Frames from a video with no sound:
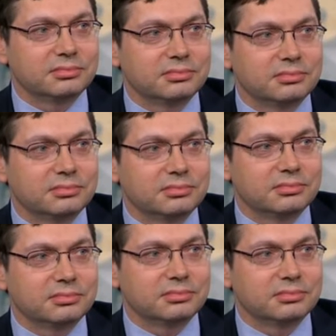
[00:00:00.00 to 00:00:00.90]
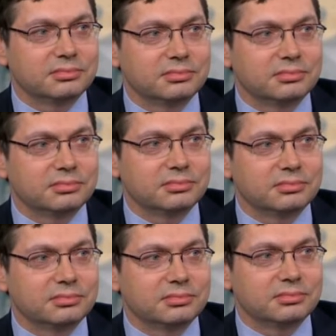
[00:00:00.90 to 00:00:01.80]

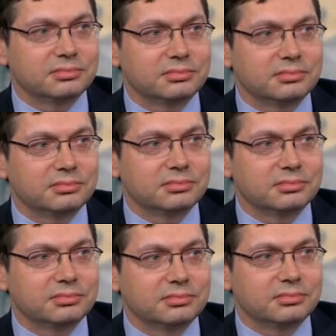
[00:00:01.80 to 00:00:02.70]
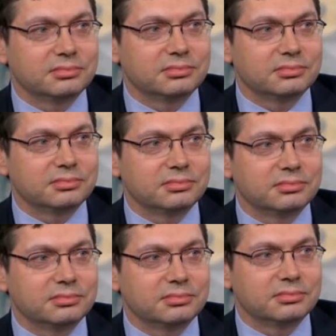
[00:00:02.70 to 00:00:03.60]

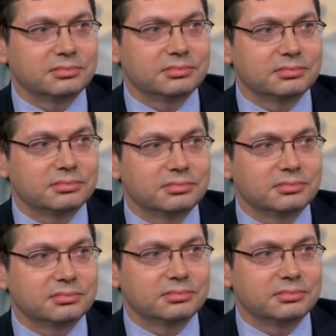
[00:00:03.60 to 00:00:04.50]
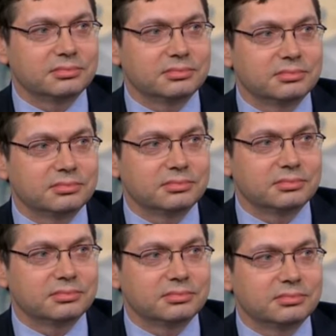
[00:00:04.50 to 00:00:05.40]

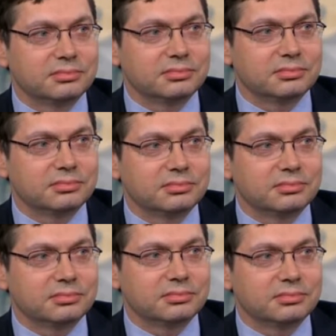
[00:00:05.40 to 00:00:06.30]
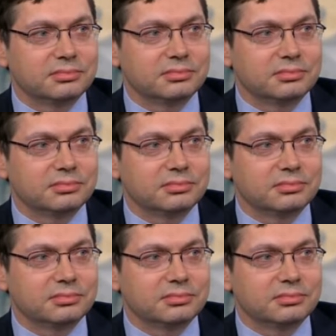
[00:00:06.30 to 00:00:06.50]
This person isn't speaking.